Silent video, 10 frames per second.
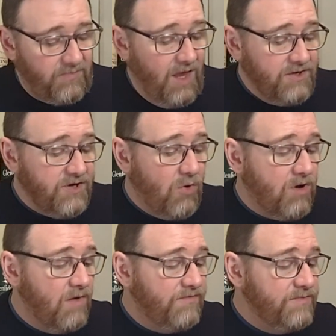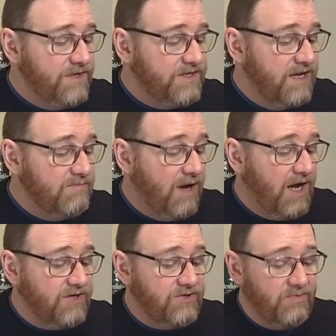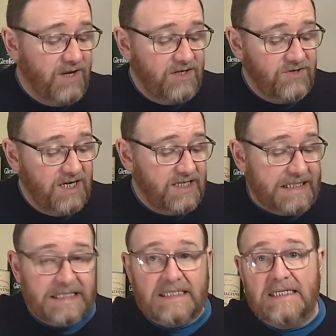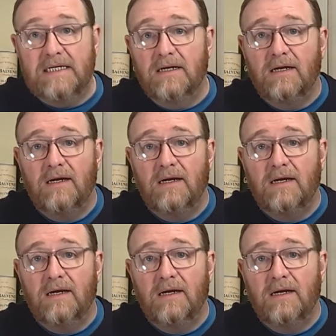it's all come from the same batch, so it'll be interesting to see.